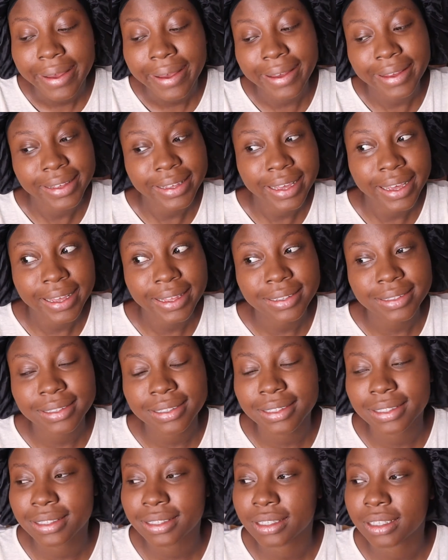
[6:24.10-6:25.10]
I
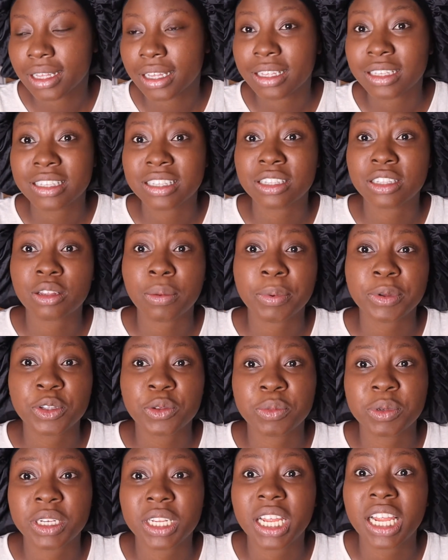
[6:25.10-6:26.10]
guess it's supposed
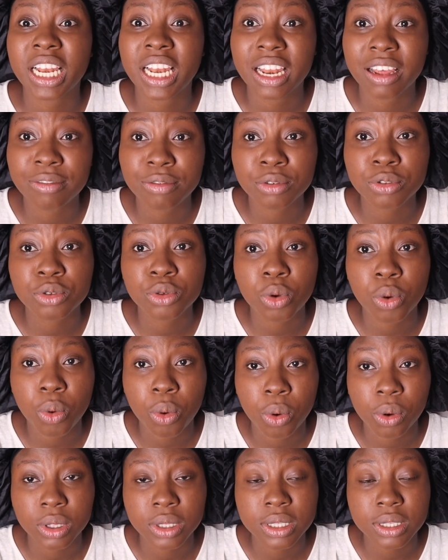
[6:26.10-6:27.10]
to be the 11th
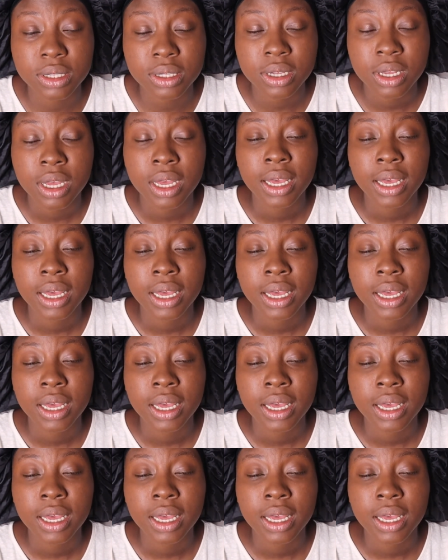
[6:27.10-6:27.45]
cohort.